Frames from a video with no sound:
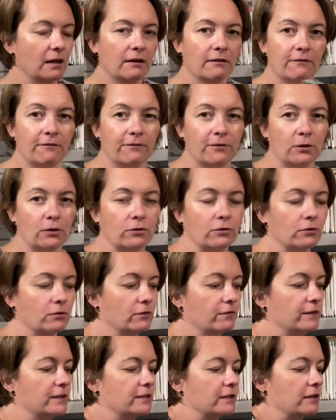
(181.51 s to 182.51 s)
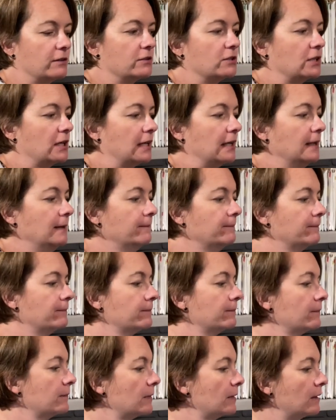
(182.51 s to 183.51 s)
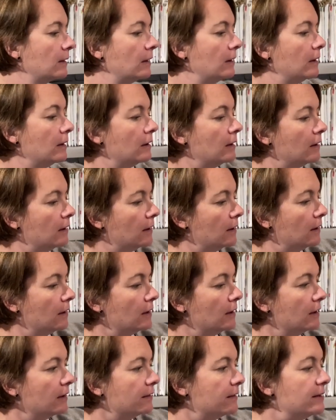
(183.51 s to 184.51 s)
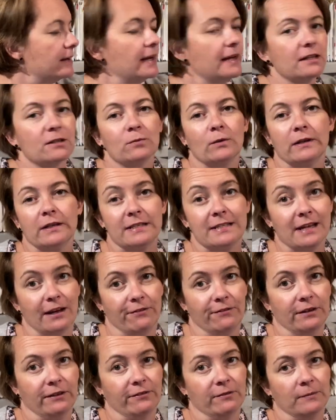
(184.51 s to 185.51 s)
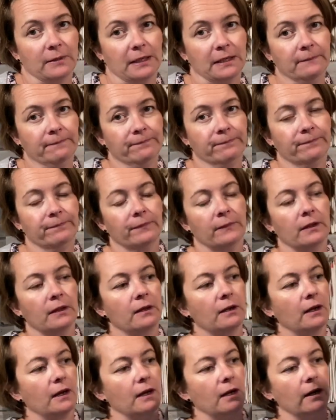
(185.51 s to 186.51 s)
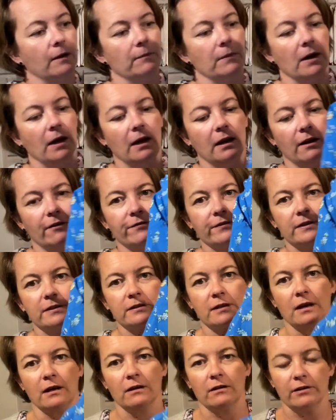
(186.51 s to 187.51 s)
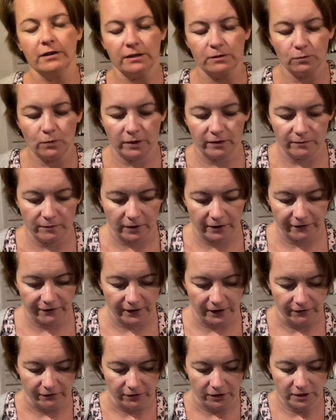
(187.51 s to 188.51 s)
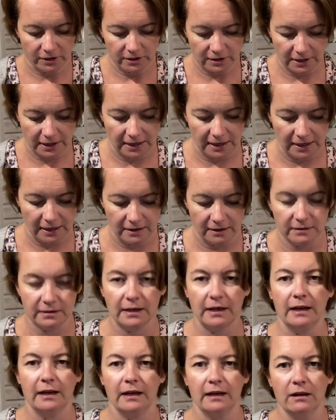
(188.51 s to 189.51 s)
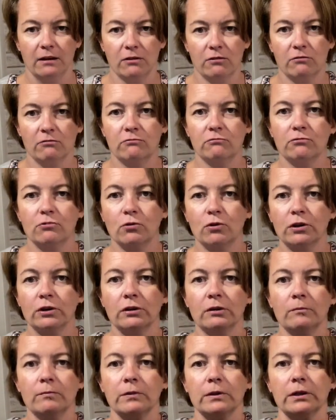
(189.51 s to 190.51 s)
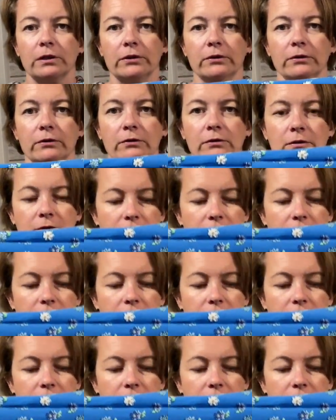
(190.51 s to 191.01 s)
floral viscose challis. The next one is definitely for me. I love this colour, it's one of my favourites. It is a royal blue,